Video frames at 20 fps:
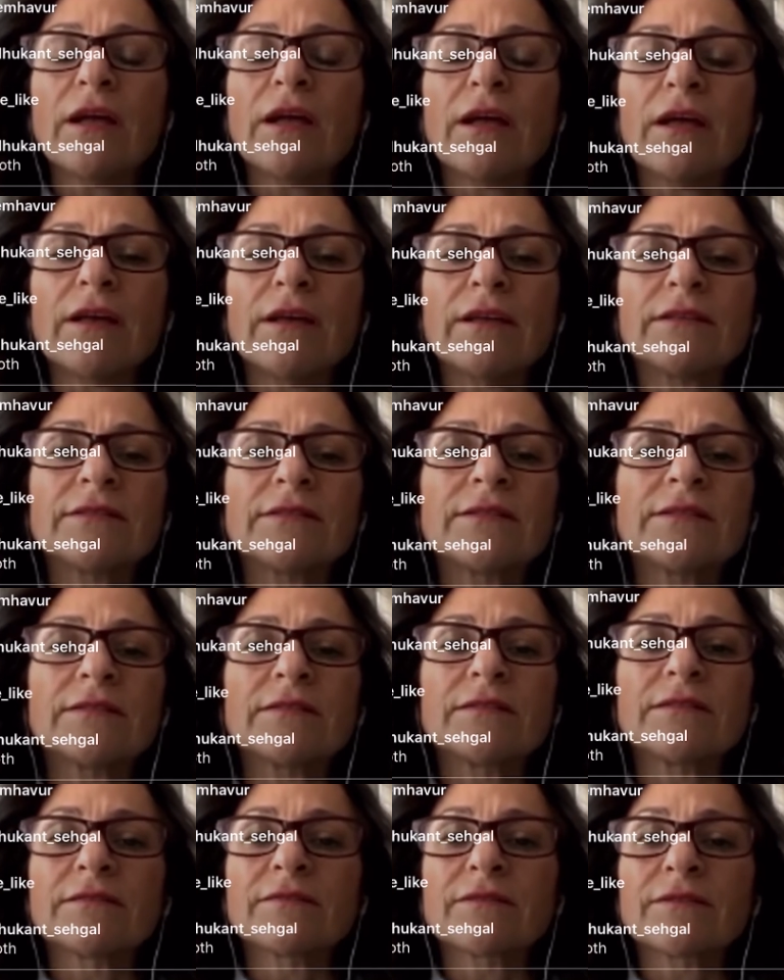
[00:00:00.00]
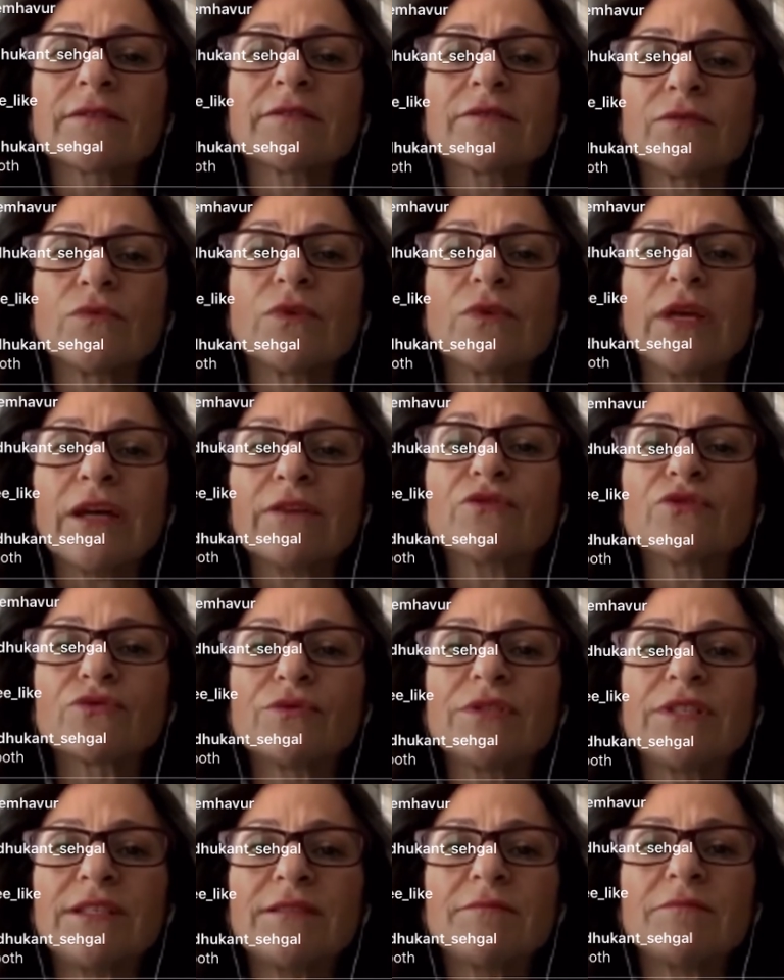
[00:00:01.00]
and we have
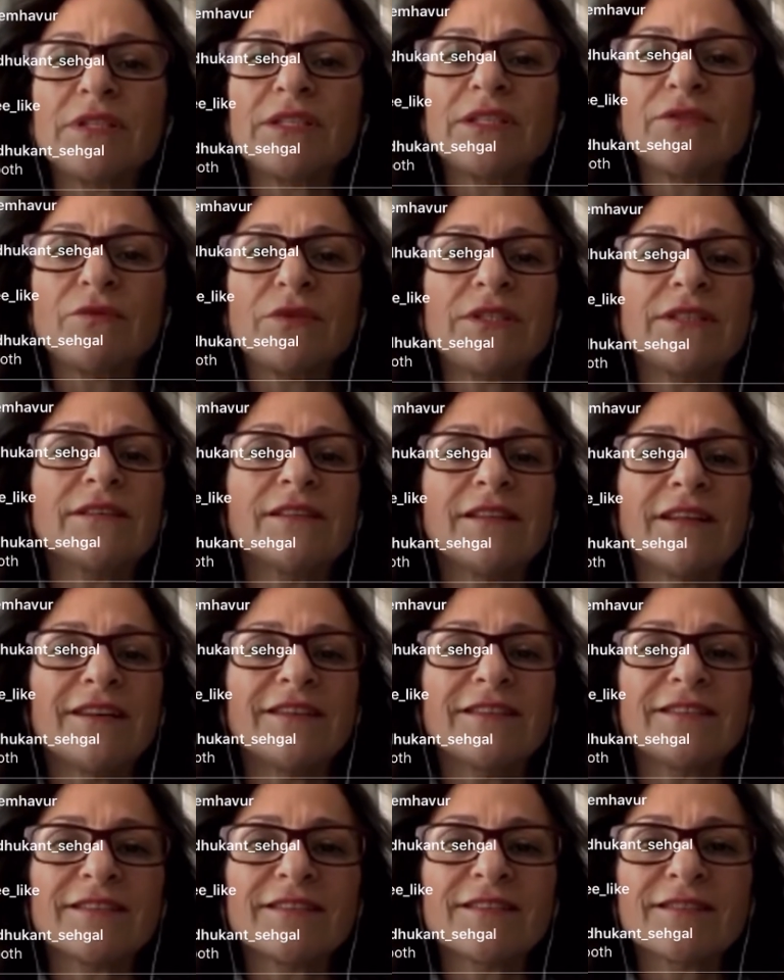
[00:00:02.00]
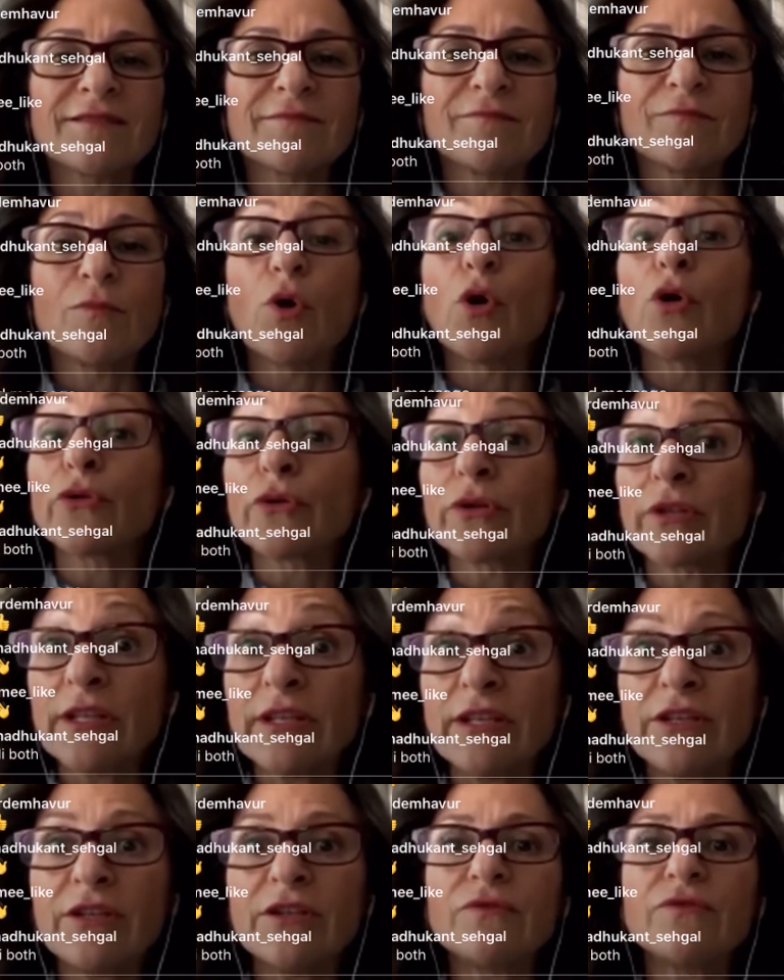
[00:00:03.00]
to read in between the lines, both on
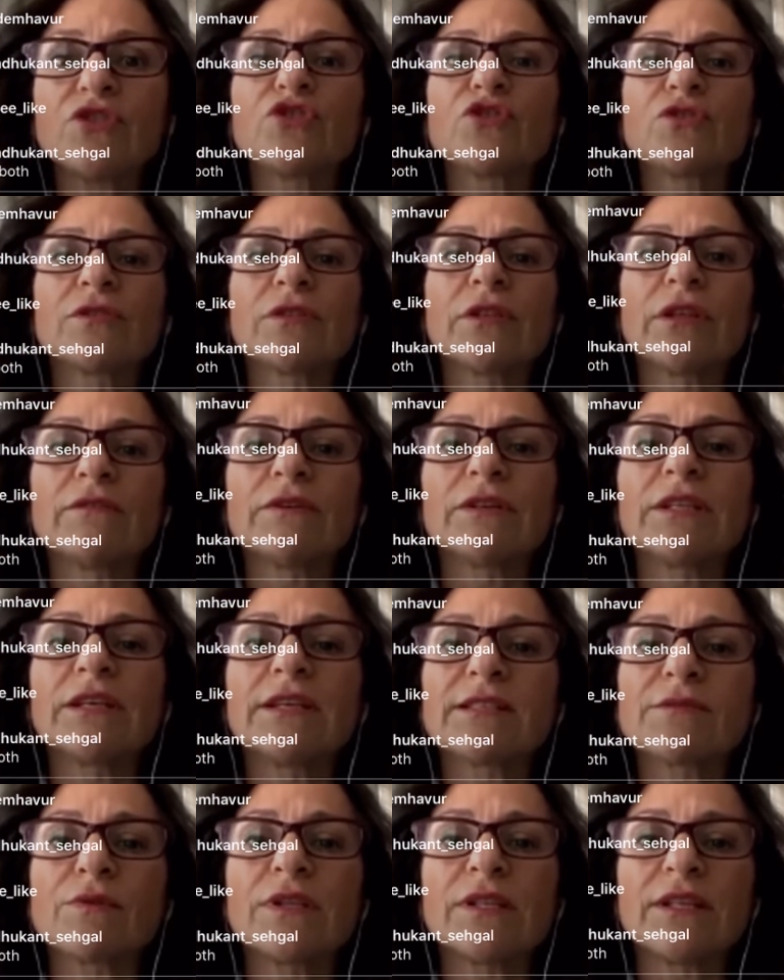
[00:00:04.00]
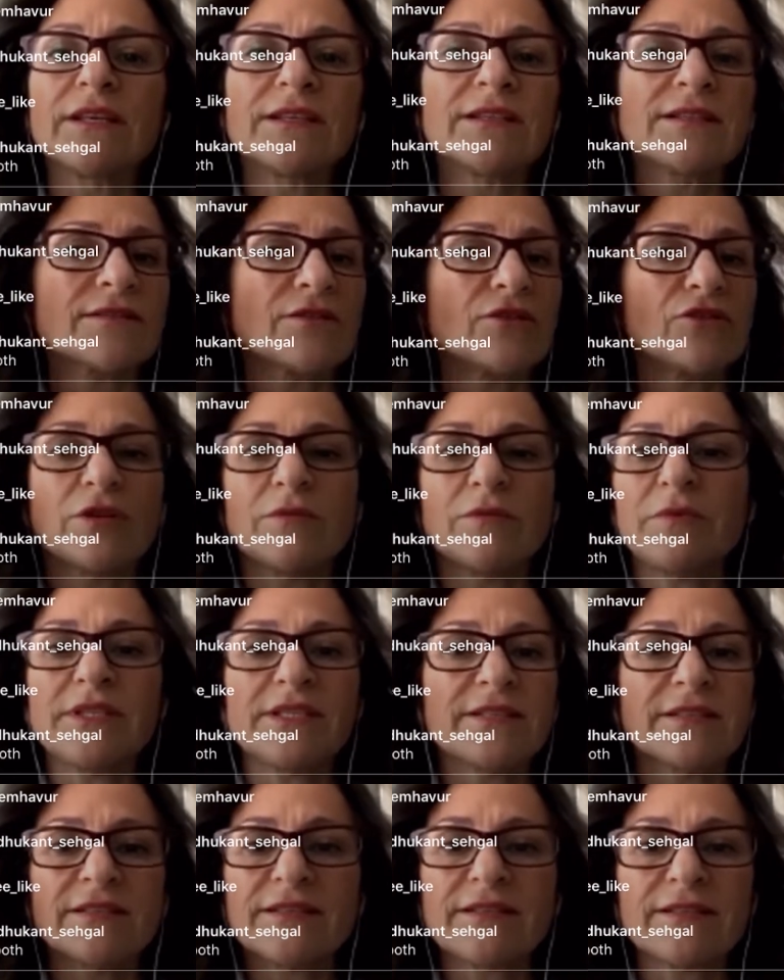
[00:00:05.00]
an individual level as well as on a
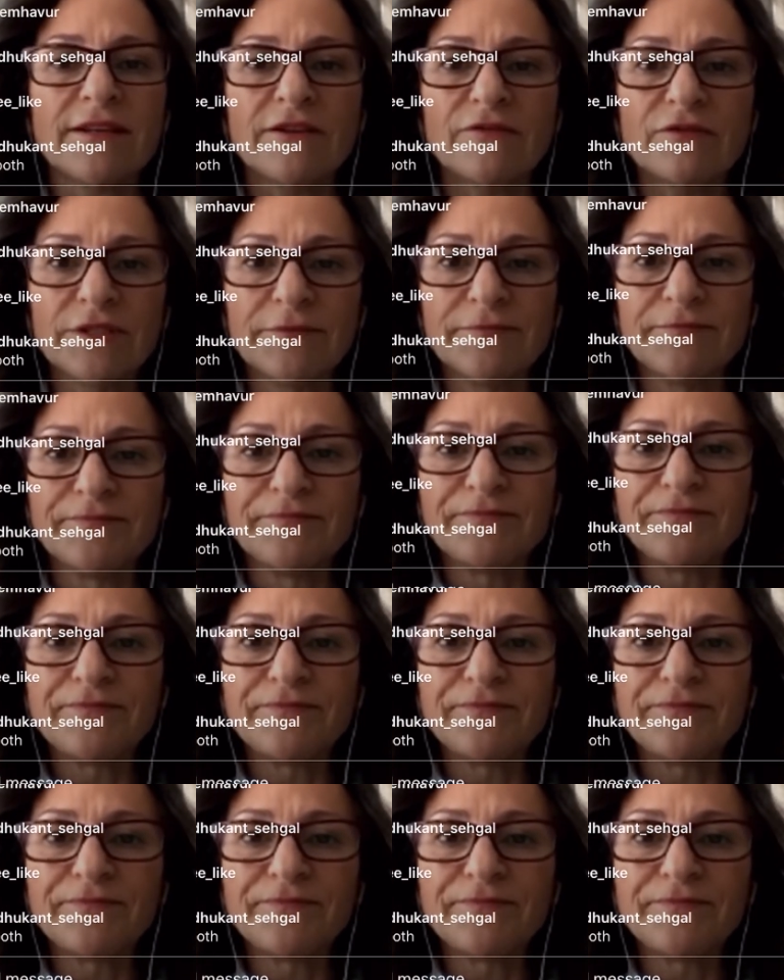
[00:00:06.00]
business level.